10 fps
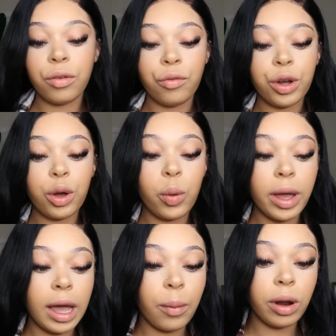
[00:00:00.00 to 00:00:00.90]
Real
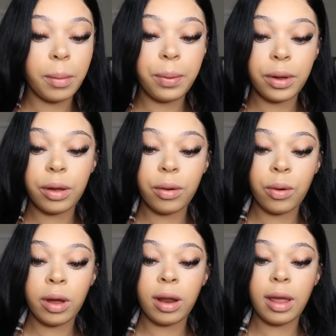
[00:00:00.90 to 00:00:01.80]
quick, I wanna put
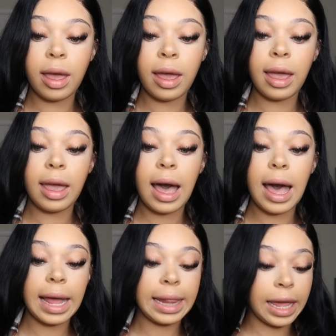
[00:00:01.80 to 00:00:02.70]
on a
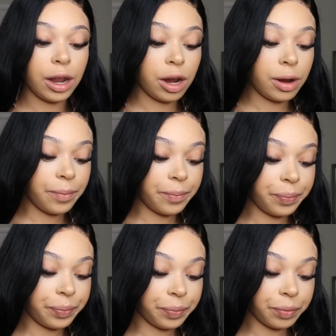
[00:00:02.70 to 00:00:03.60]
highlighter.
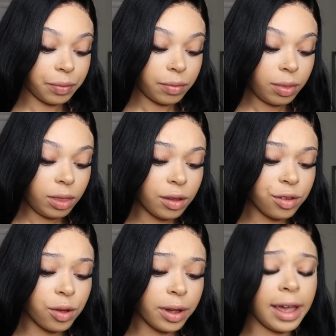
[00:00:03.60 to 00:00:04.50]

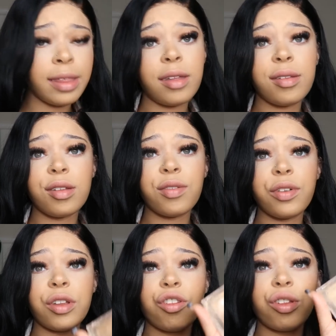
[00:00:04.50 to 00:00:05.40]
So again, this is
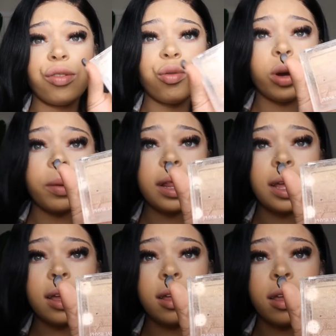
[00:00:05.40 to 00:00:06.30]
Physicians
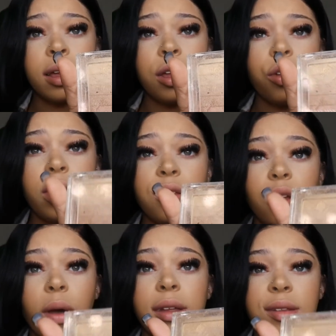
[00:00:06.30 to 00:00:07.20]
Formula. You guys
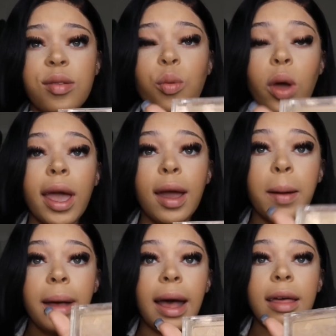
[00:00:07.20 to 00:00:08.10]
know I swear
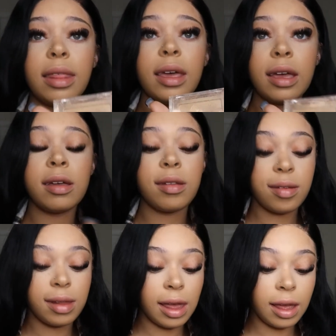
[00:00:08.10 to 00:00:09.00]
by
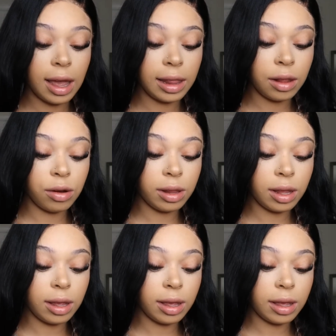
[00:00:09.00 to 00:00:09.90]
this. Like, I
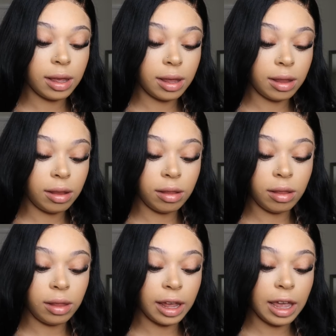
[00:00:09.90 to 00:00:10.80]
literally
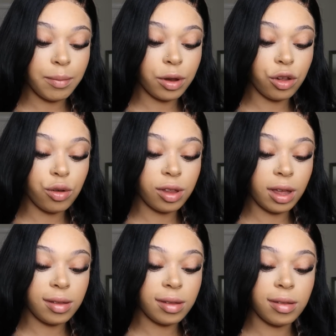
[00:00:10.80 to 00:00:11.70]
have been using
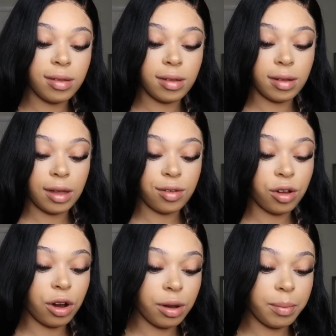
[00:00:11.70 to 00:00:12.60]
it since I
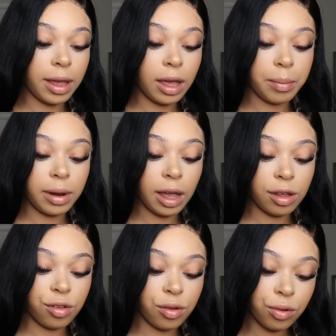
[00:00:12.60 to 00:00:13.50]
started makeup in
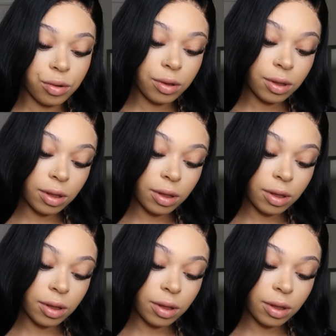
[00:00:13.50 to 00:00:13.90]
high school.